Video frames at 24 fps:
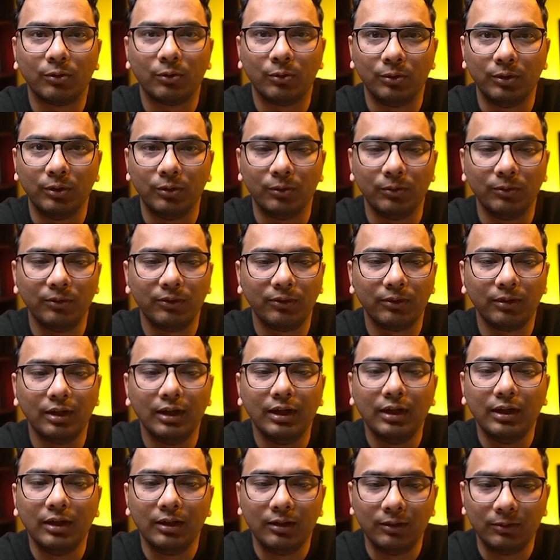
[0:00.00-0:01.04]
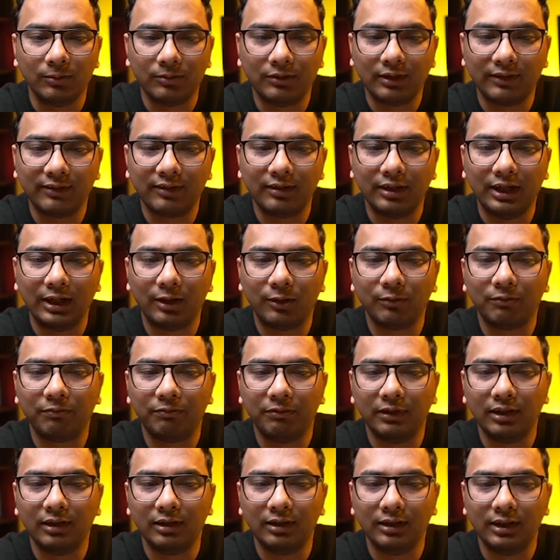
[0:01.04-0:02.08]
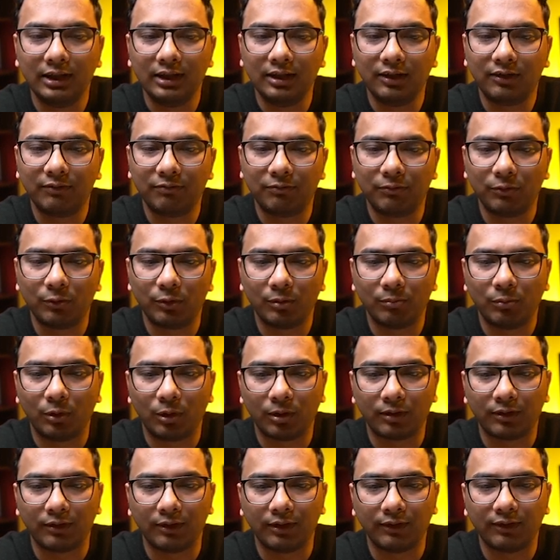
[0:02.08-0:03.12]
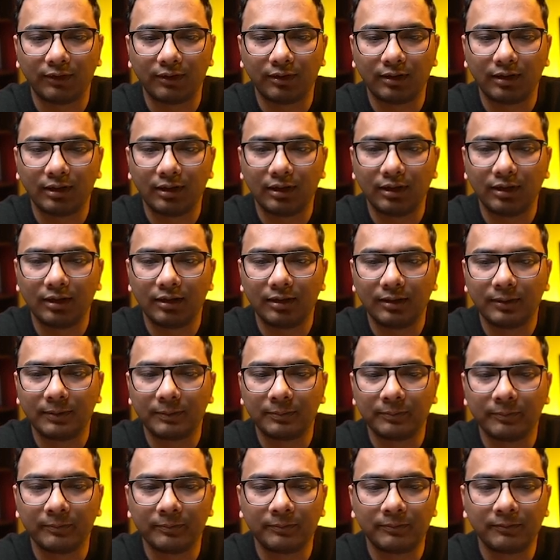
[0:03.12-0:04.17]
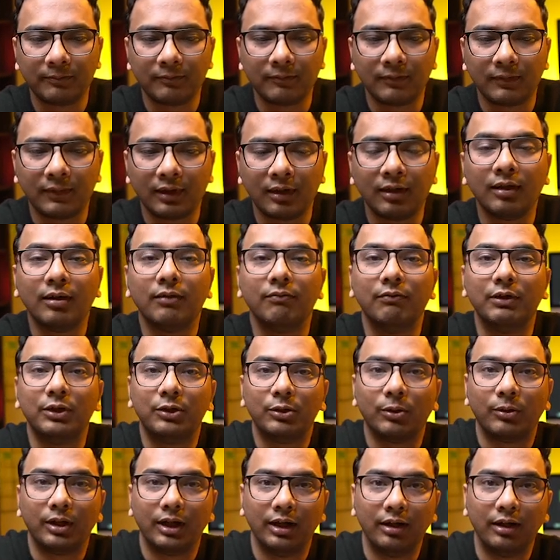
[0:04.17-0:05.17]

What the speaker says: own use, you just need to fill these four boxes with your